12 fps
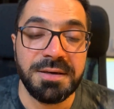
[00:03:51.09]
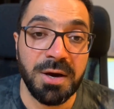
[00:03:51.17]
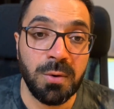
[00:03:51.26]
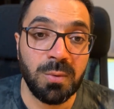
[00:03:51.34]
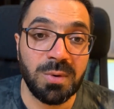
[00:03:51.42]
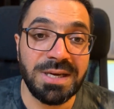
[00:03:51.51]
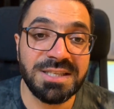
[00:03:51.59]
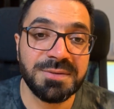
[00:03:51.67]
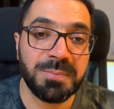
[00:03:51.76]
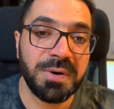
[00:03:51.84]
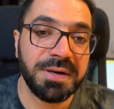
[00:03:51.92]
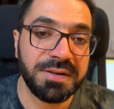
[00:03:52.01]
Now let's
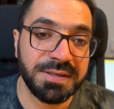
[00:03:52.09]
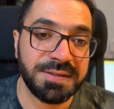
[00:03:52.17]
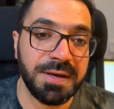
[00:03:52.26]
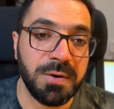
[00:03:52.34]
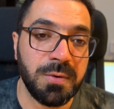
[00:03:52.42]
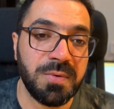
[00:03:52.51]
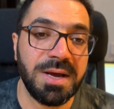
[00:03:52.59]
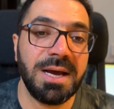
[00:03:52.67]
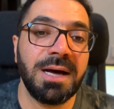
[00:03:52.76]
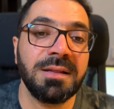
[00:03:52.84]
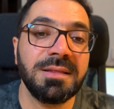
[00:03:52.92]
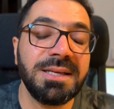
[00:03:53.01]
break this down
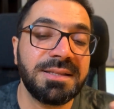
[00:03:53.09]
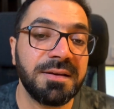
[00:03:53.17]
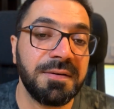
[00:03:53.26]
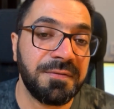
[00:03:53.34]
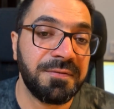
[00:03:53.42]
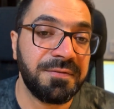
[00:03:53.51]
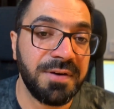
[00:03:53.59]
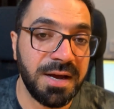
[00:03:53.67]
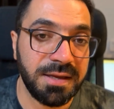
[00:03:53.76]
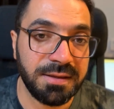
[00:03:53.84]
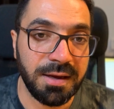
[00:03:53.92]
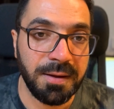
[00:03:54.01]
a little
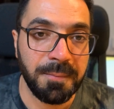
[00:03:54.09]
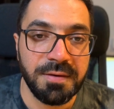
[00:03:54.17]
further.